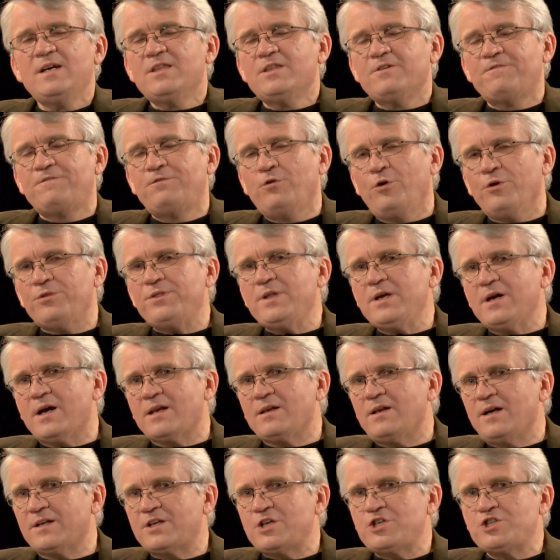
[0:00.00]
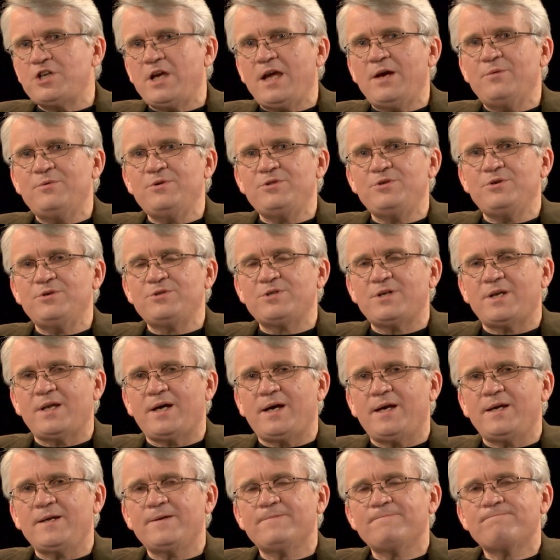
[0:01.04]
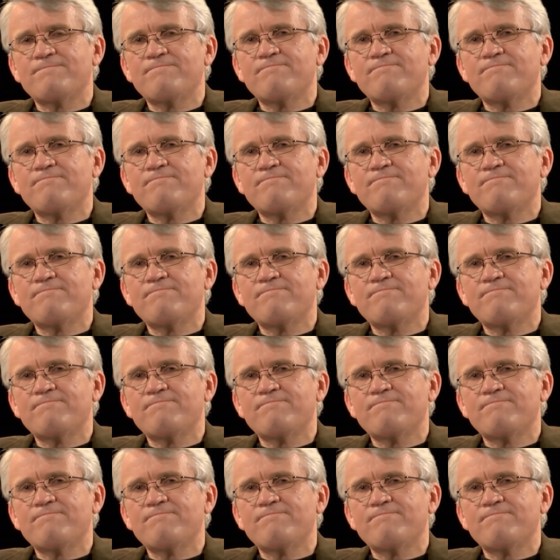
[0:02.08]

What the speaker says: The fourth thing I'd like to share with you today